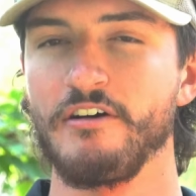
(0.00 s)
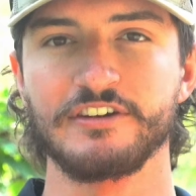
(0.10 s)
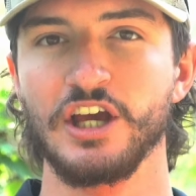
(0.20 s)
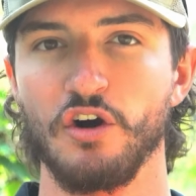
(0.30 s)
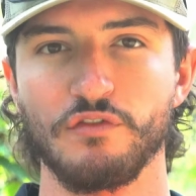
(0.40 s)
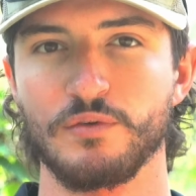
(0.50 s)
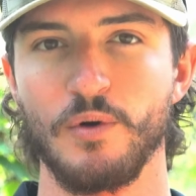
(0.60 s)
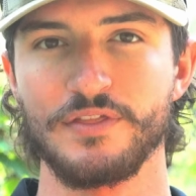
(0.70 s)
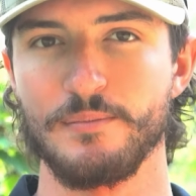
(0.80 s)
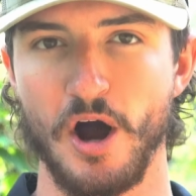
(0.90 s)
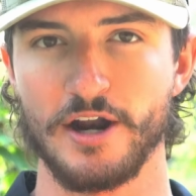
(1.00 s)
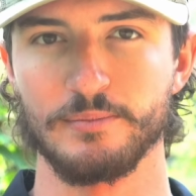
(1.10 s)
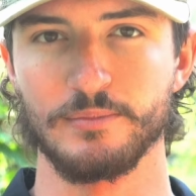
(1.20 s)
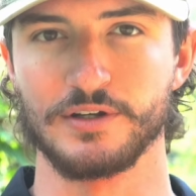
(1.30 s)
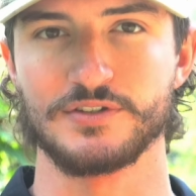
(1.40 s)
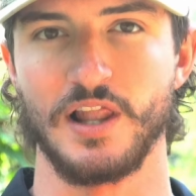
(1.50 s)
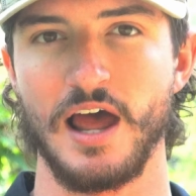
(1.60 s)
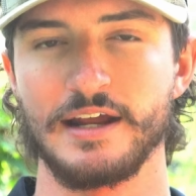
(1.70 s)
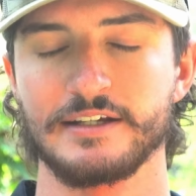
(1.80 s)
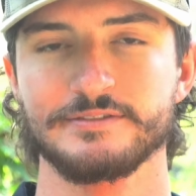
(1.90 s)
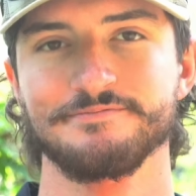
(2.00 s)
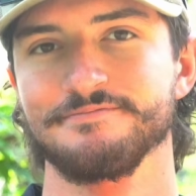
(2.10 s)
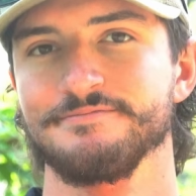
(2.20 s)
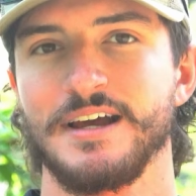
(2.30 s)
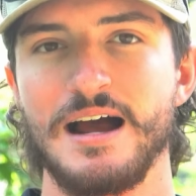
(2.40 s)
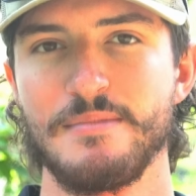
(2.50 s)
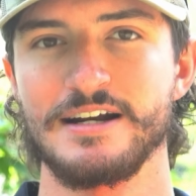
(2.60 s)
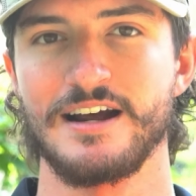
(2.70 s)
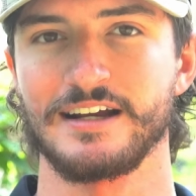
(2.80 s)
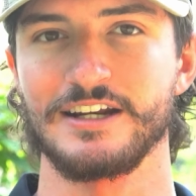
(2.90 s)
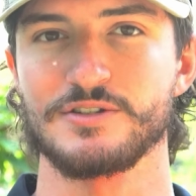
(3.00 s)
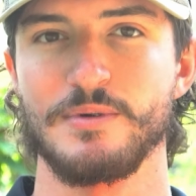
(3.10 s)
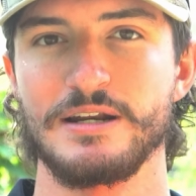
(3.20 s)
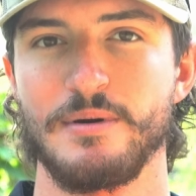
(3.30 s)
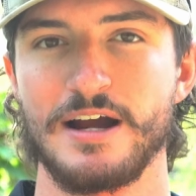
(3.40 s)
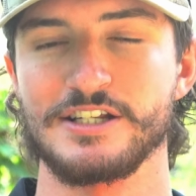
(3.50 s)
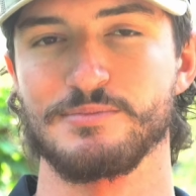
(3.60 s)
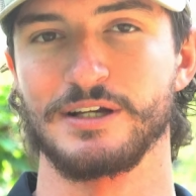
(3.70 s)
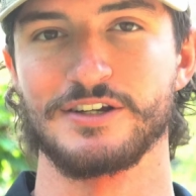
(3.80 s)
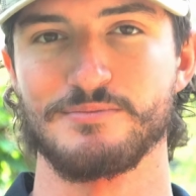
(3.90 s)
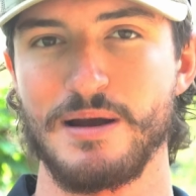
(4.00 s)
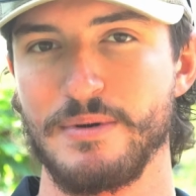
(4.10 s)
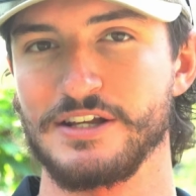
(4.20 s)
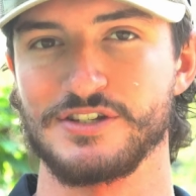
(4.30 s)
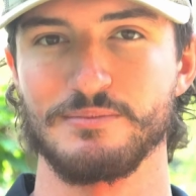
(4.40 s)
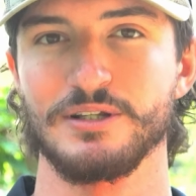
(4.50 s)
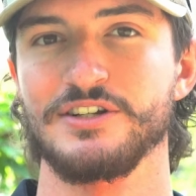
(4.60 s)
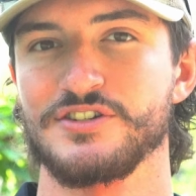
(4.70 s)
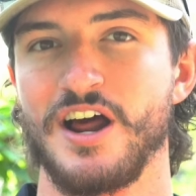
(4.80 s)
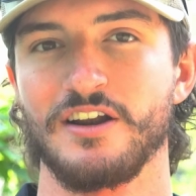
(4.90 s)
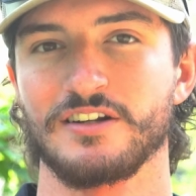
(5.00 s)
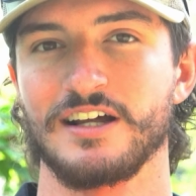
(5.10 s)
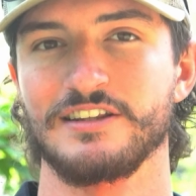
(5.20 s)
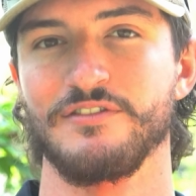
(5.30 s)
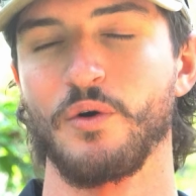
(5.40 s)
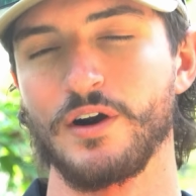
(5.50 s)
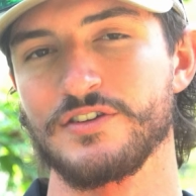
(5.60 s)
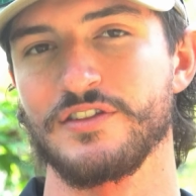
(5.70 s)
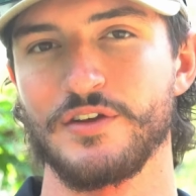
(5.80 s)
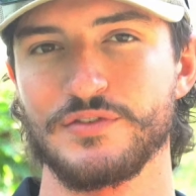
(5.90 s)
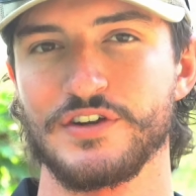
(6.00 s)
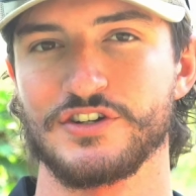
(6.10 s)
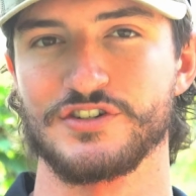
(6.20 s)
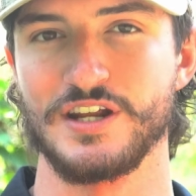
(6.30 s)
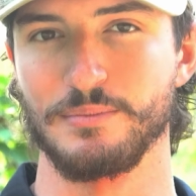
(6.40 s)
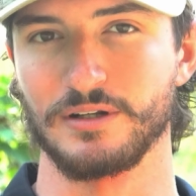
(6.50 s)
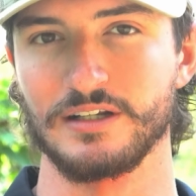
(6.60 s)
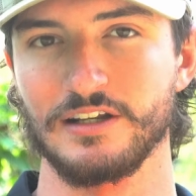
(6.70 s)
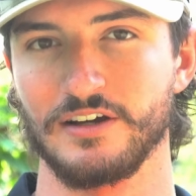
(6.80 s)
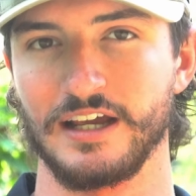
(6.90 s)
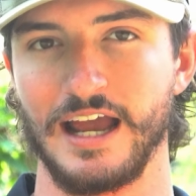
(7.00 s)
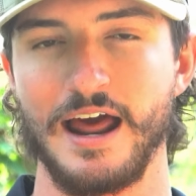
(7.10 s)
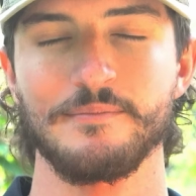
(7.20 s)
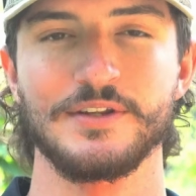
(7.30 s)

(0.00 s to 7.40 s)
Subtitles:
kill from what the bottom looks like, I might not get as many bites because my bait simply does not look like the forage that those fish are typically looking at.